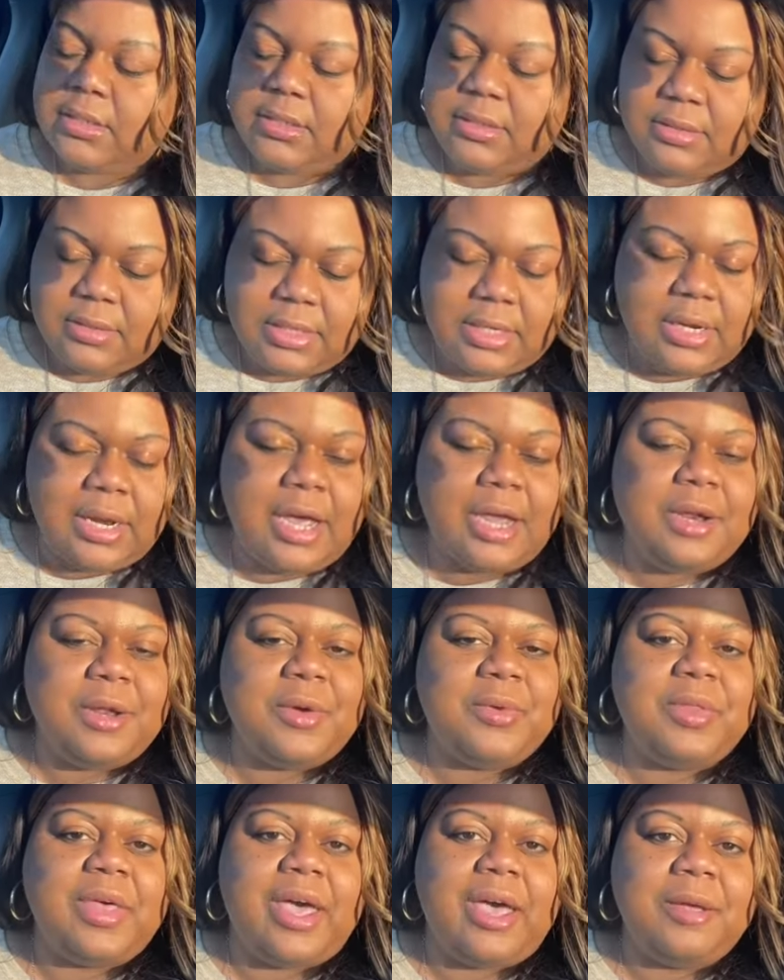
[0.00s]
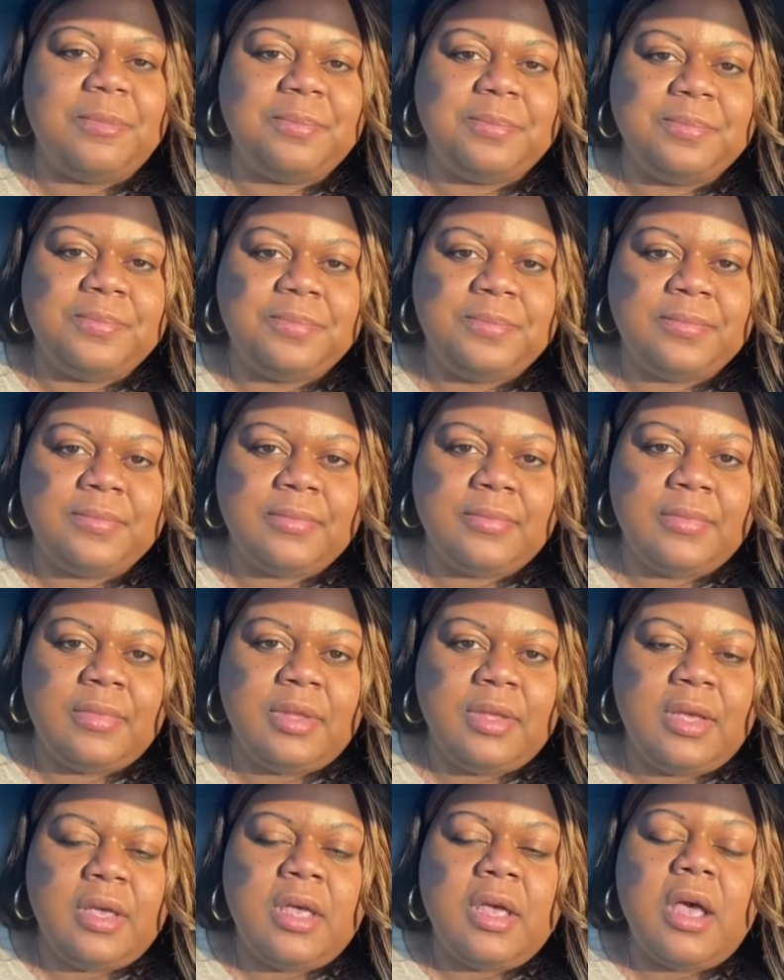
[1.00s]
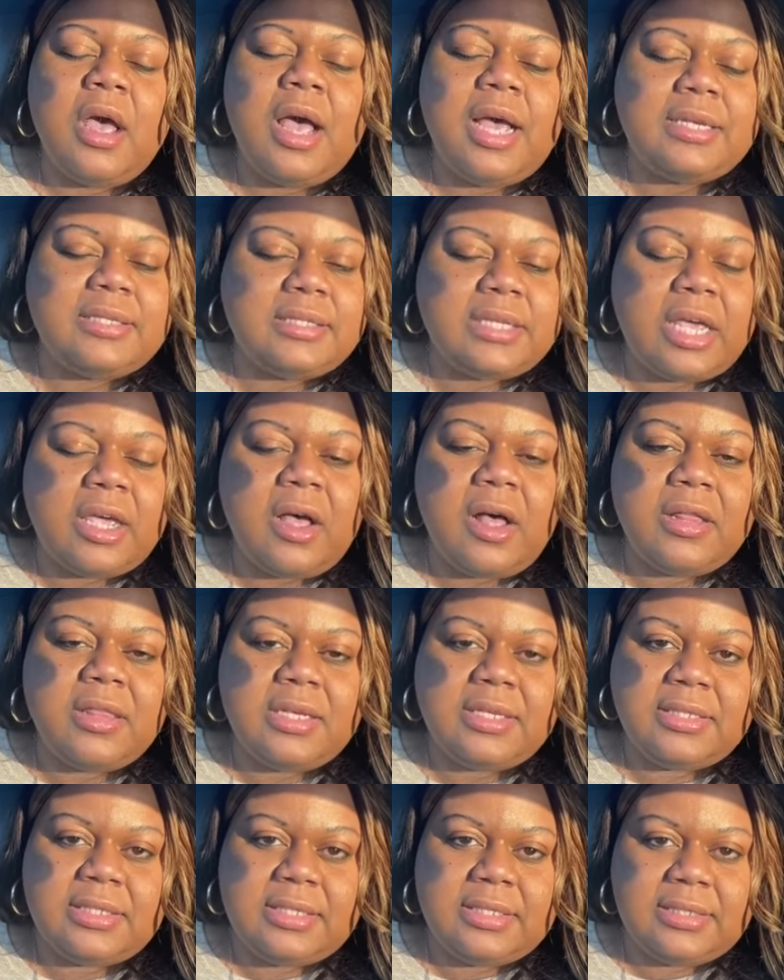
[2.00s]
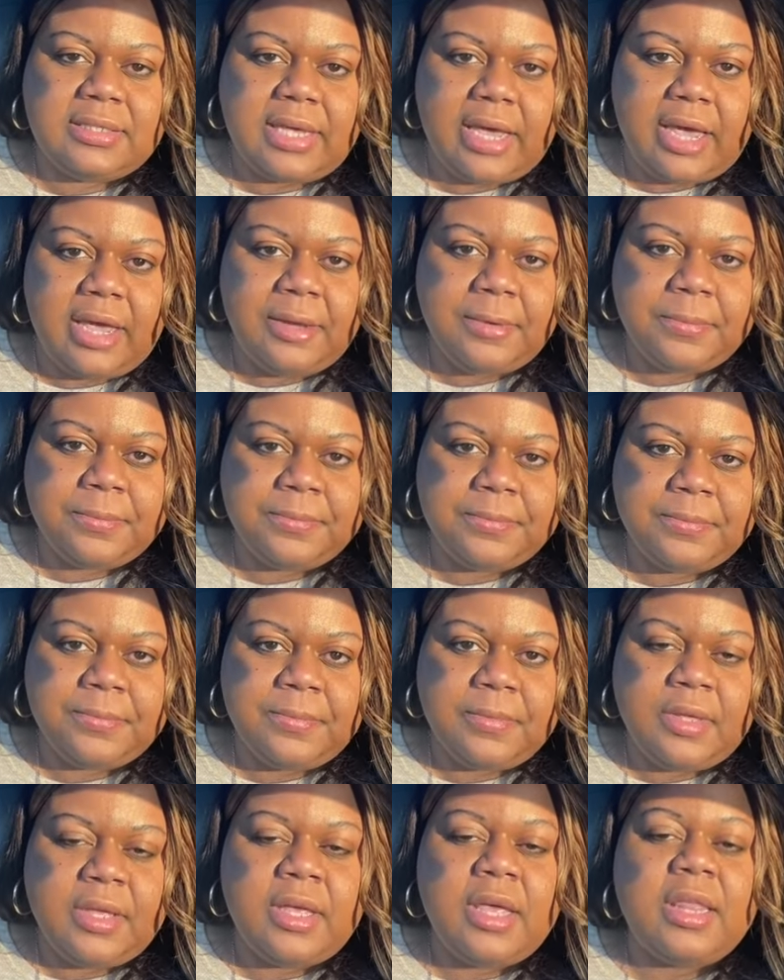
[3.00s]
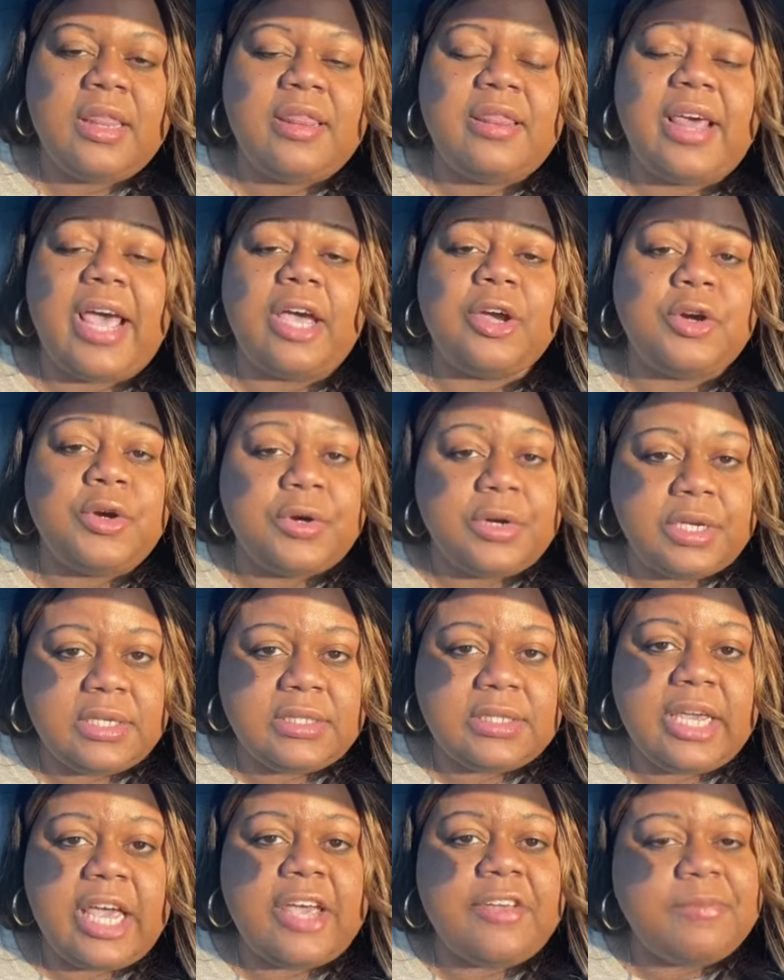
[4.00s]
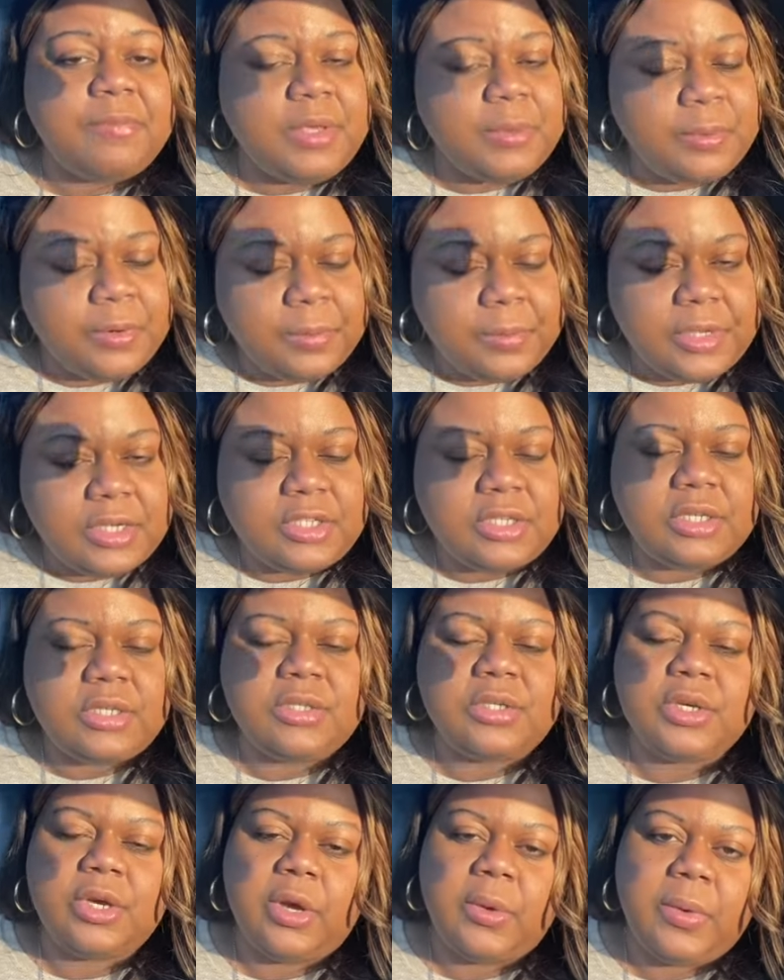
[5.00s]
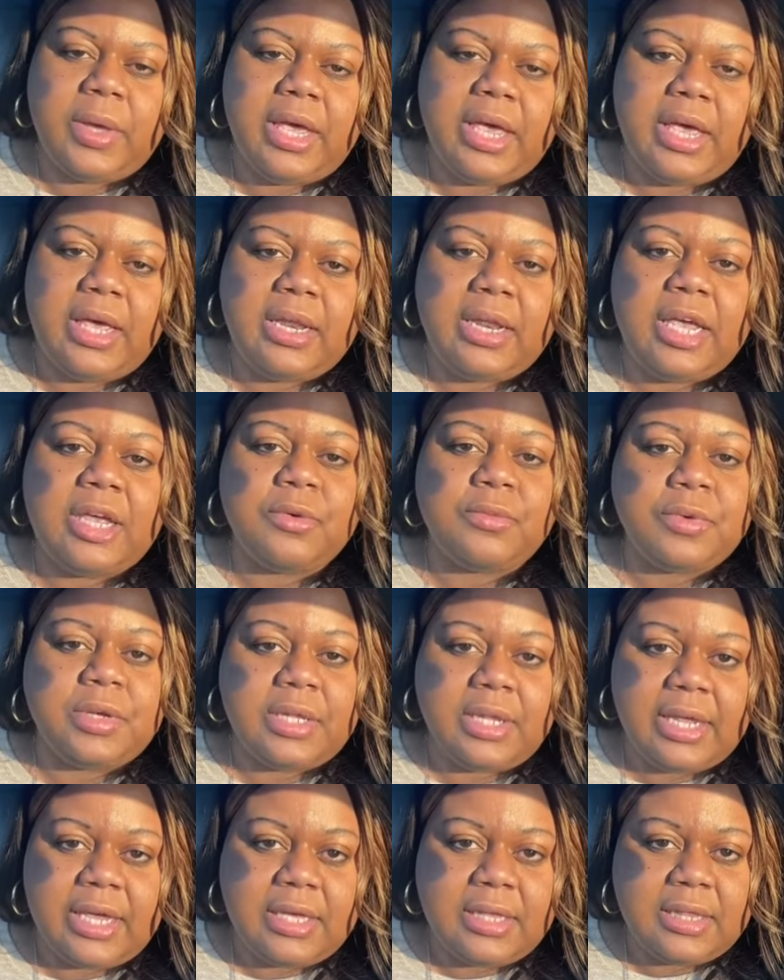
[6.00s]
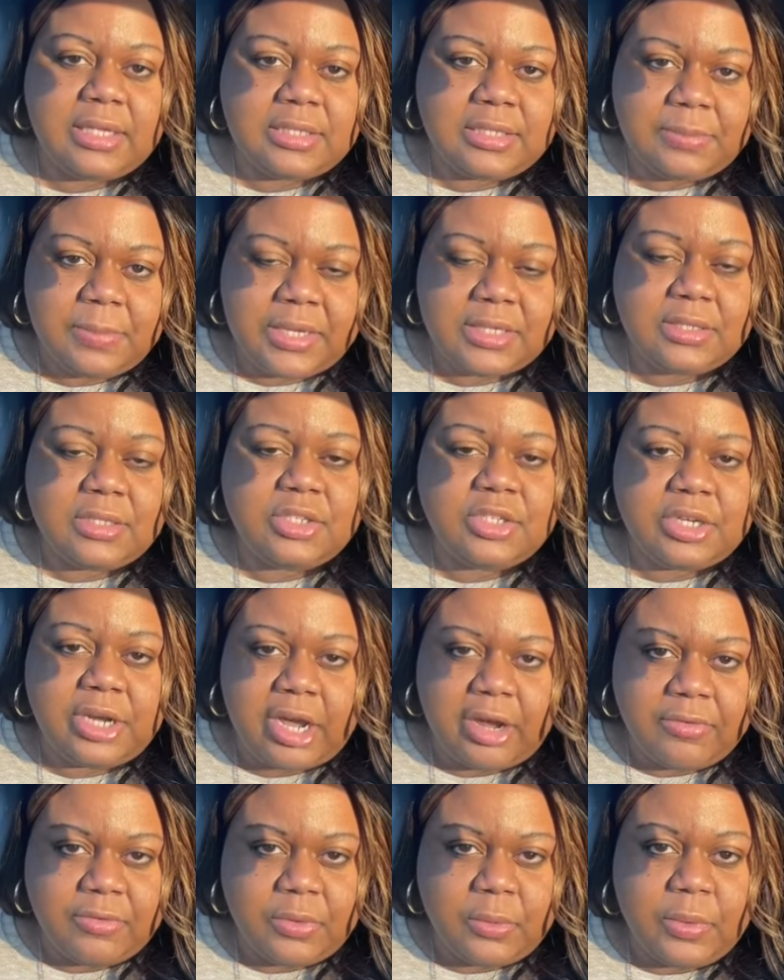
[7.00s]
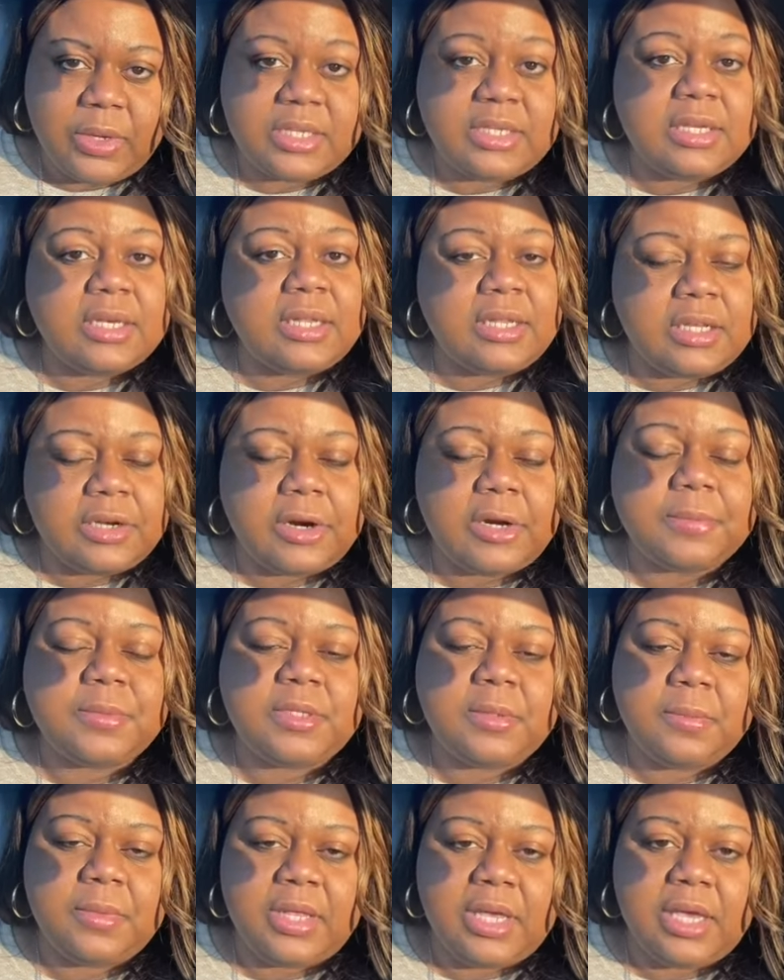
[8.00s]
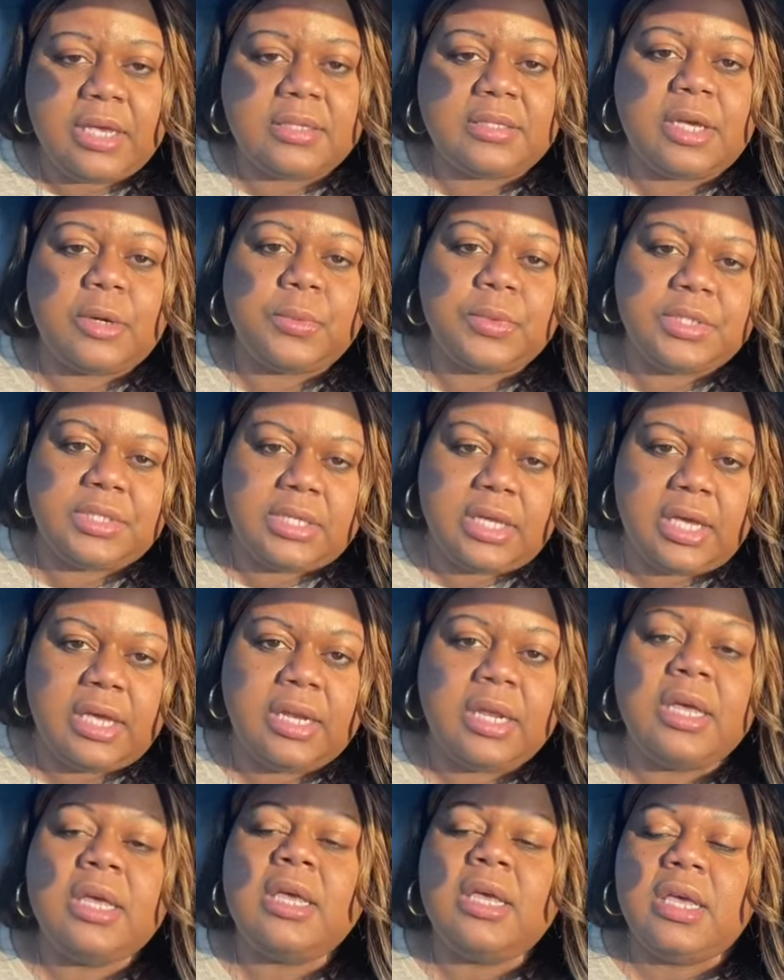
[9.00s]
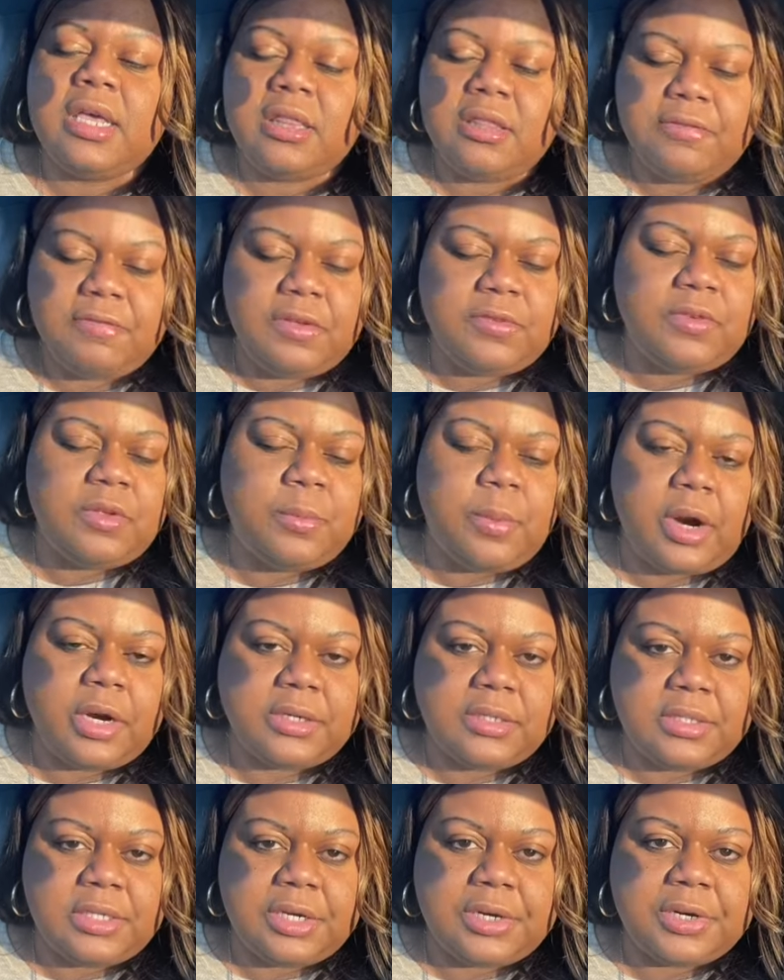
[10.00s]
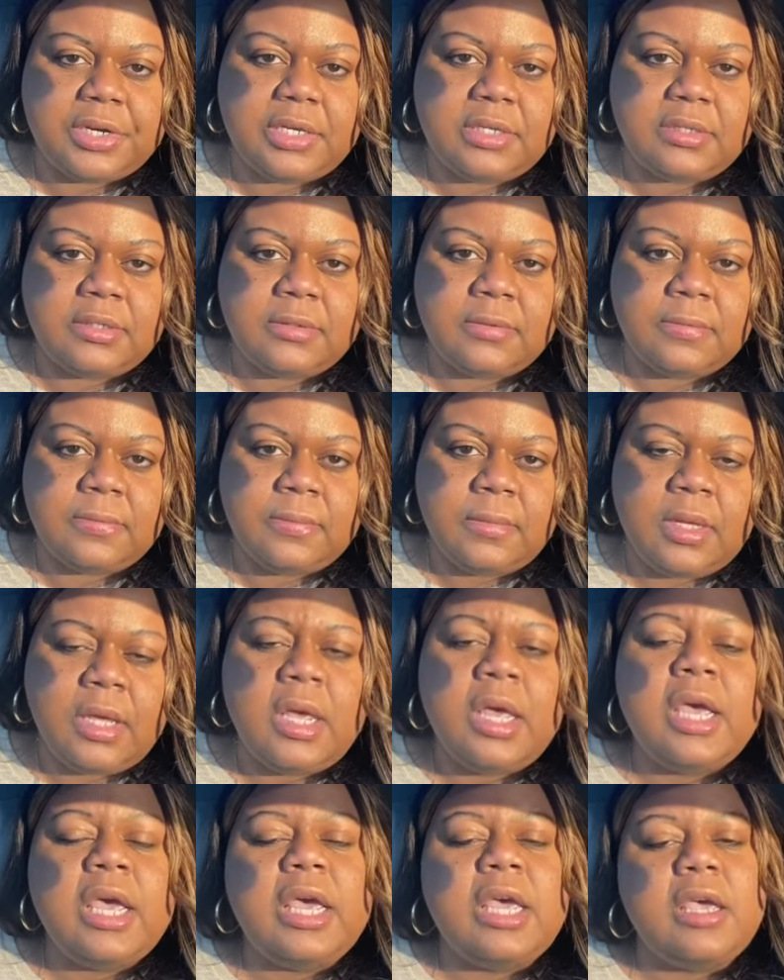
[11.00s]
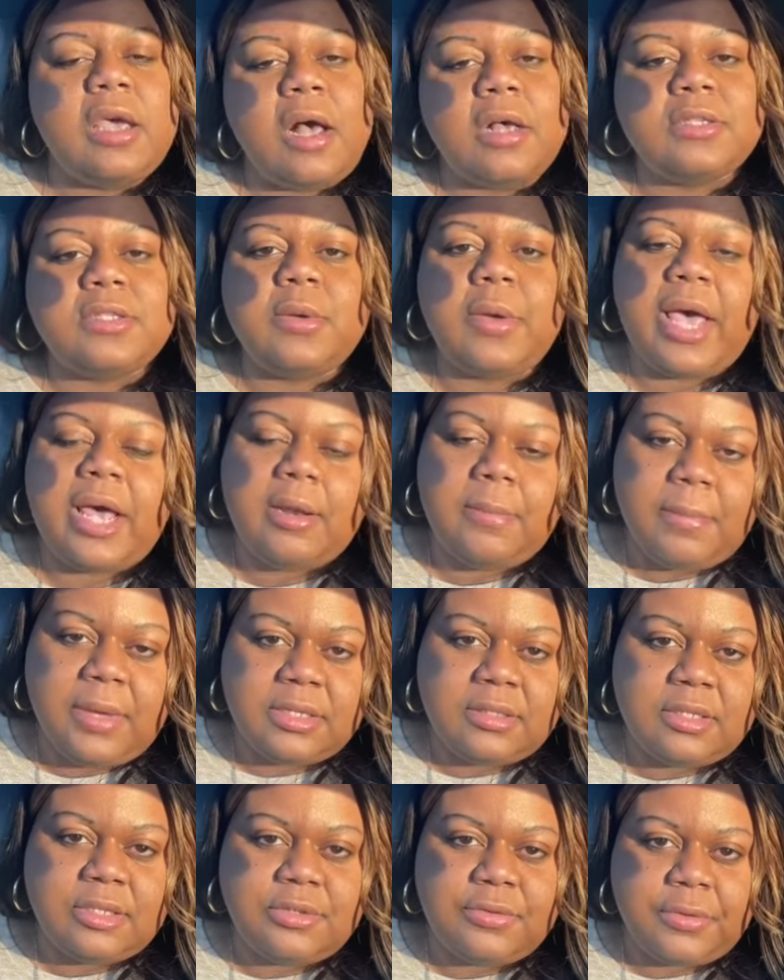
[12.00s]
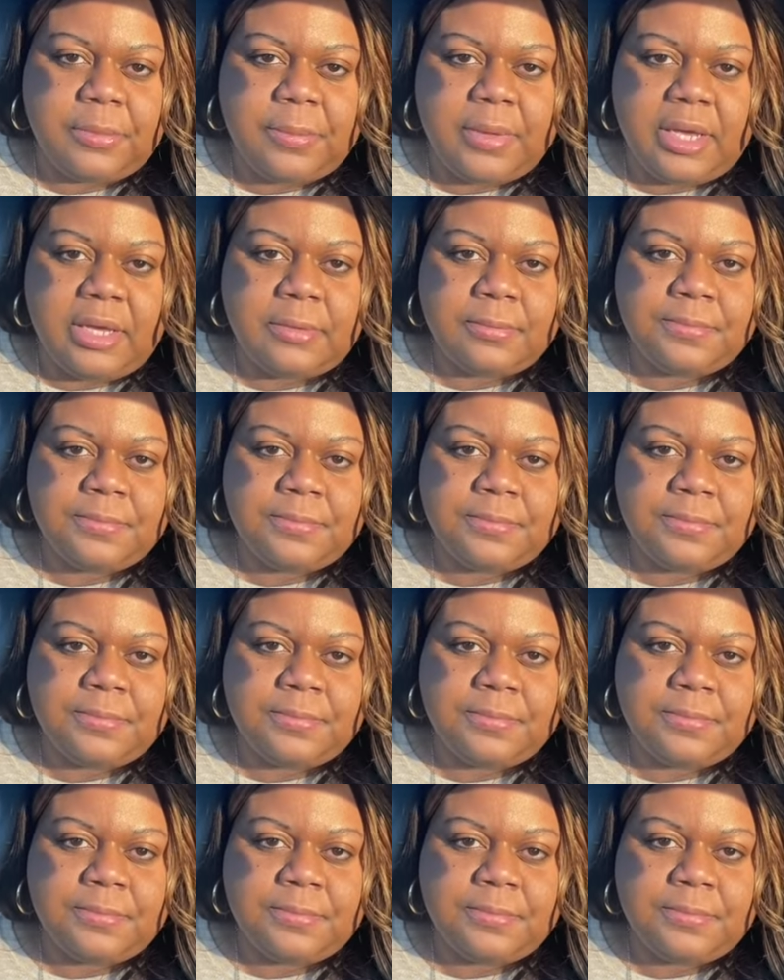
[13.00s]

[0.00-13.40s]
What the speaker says: Did not know that. I say all this to say that Chris gave me permission to go ahead and relay this message to everyone to clear up some things that were said in the 50-part series. He also had a message for me.